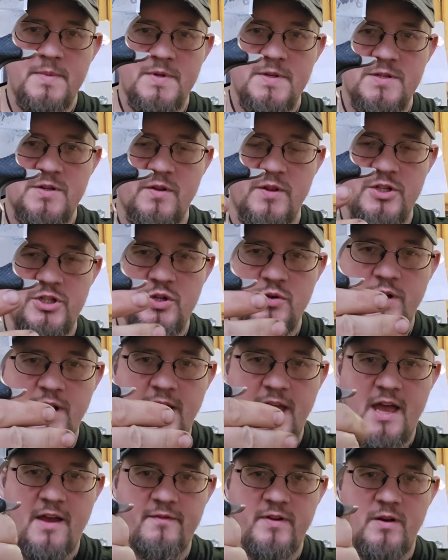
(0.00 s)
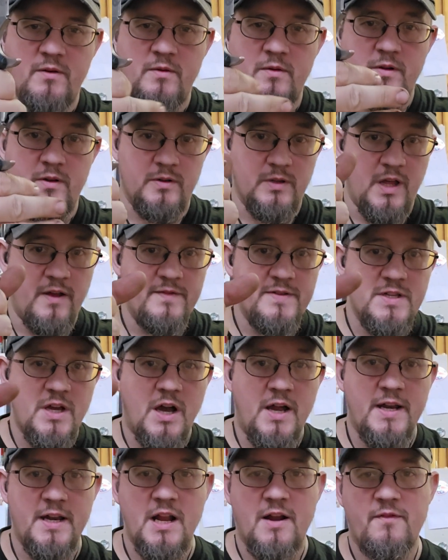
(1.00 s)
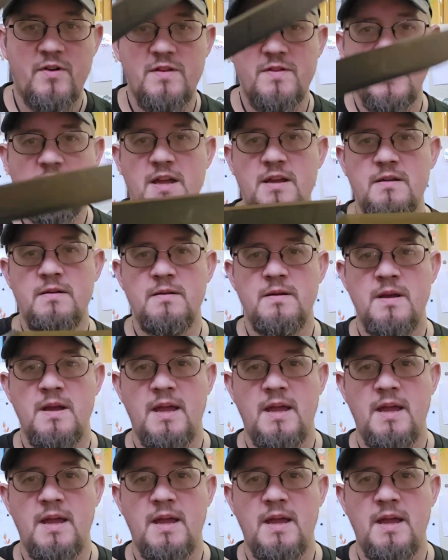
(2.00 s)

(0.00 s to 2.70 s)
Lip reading: so that you can have it gloves on and everything